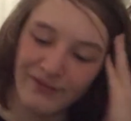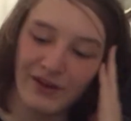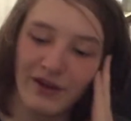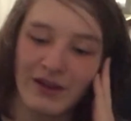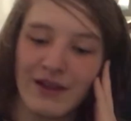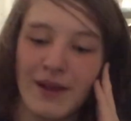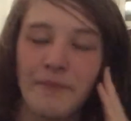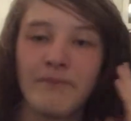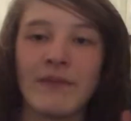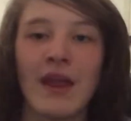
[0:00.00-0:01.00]
an idea.
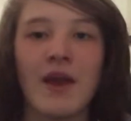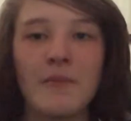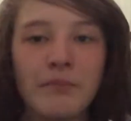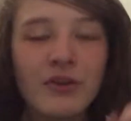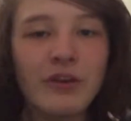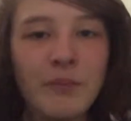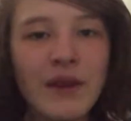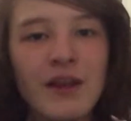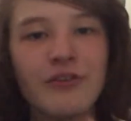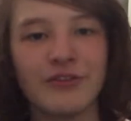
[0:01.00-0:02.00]
But to
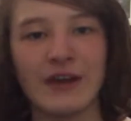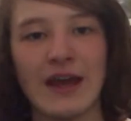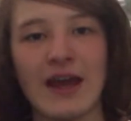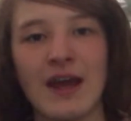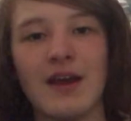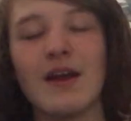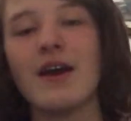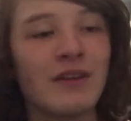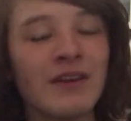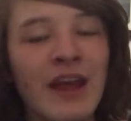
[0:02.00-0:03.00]
be fair,
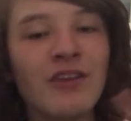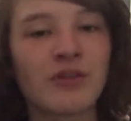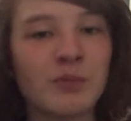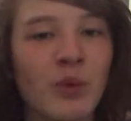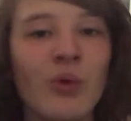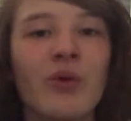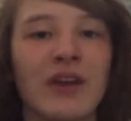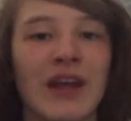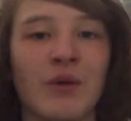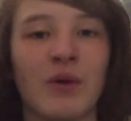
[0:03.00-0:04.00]
the next
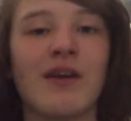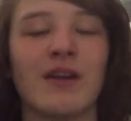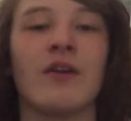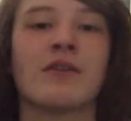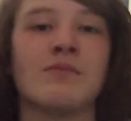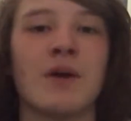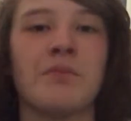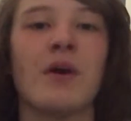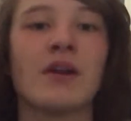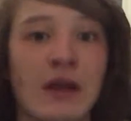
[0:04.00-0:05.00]
morning when I looked at my
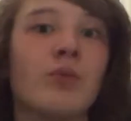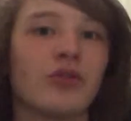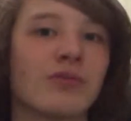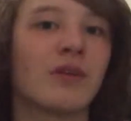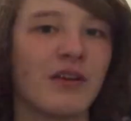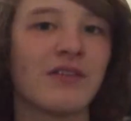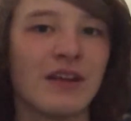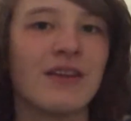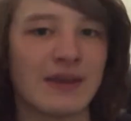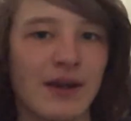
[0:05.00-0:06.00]
bike, it was
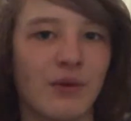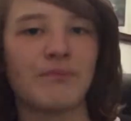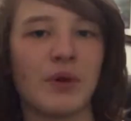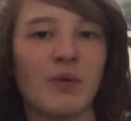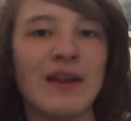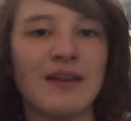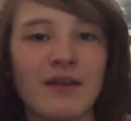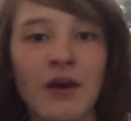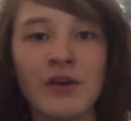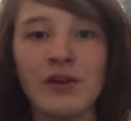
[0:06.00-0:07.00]
rusty as hell. But when
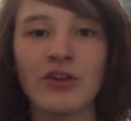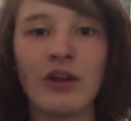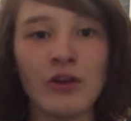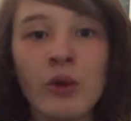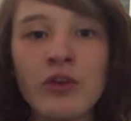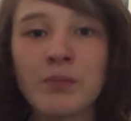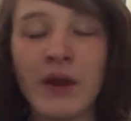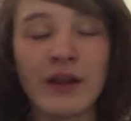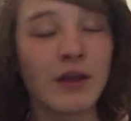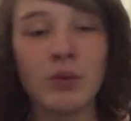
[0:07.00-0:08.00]
I looked at Luke's
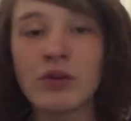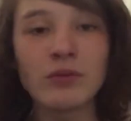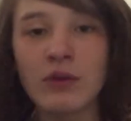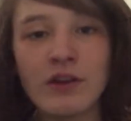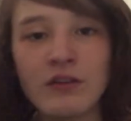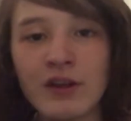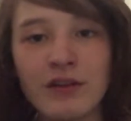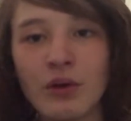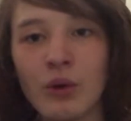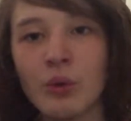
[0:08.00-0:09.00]
bike, it wasn't rusty
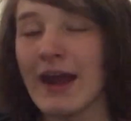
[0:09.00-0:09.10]
at all.